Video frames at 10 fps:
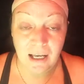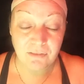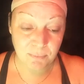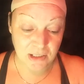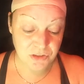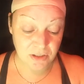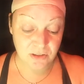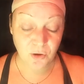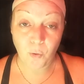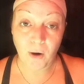I've
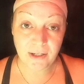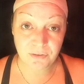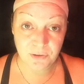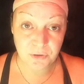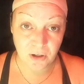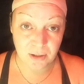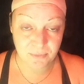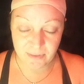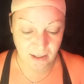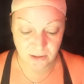mentioned quite a few
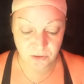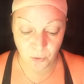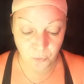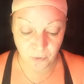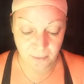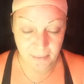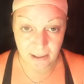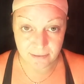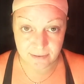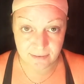times that I don't wear
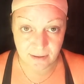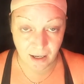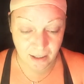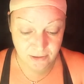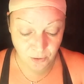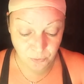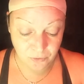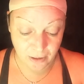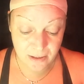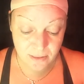masks. I don't
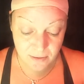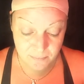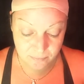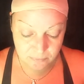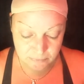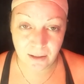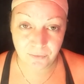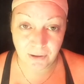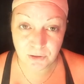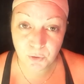like them.
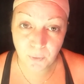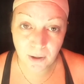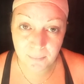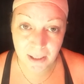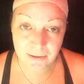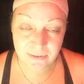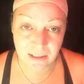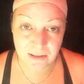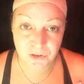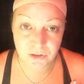If I do wear a mask,
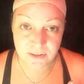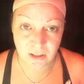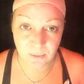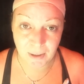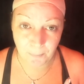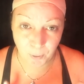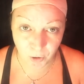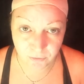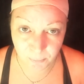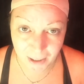it's just gonna be a
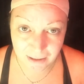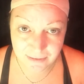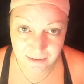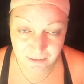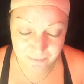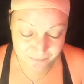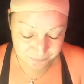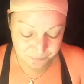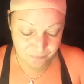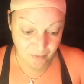part of a mask.
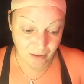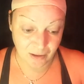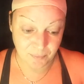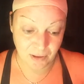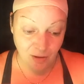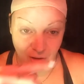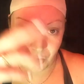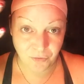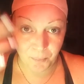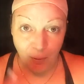I'm going to cut
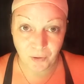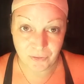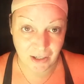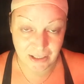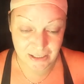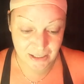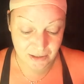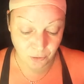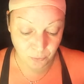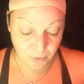off a part that I
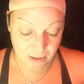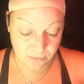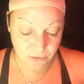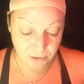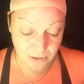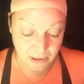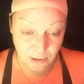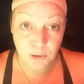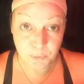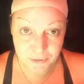need or whatever
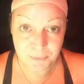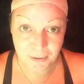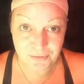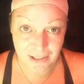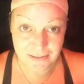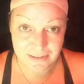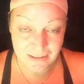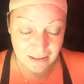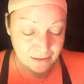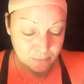and glue it to my face
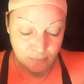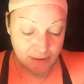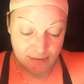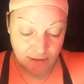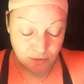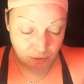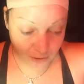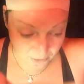because I do not